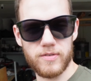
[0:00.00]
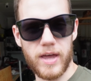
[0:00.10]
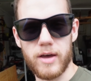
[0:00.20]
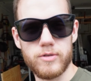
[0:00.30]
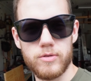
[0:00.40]

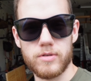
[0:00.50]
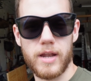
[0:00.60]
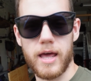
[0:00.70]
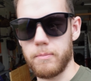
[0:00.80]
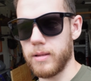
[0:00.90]
how-tos on
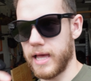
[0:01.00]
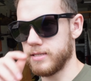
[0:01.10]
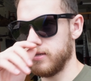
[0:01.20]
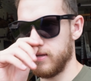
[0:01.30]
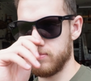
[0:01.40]
how to
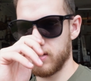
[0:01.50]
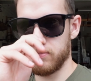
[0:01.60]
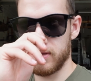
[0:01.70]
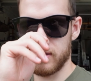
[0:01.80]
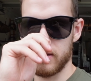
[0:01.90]
plasti dip
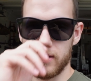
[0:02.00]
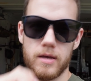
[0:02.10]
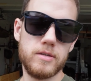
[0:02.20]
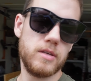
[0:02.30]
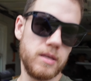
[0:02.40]
something.
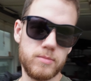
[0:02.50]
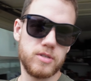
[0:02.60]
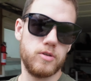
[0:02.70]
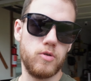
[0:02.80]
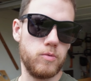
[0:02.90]
So I think I'm just
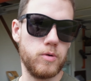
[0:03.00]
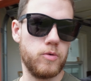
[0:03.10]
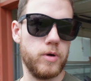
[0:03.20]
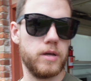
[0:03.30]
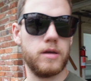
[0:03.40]
gonna do it real
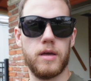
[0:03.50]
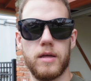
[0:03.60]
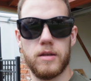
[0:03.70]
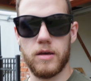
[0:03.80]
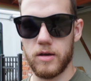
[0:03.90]
quick,
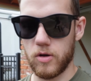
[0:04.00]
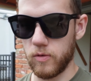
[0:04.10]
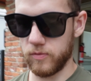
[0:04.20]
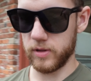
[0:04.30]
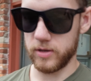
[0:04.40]
and
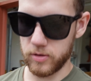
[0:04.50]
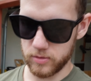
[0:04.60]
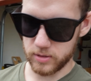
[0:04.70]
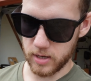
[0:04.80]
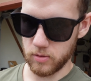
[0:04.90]
hopefully it
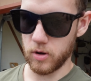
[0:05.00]
turns out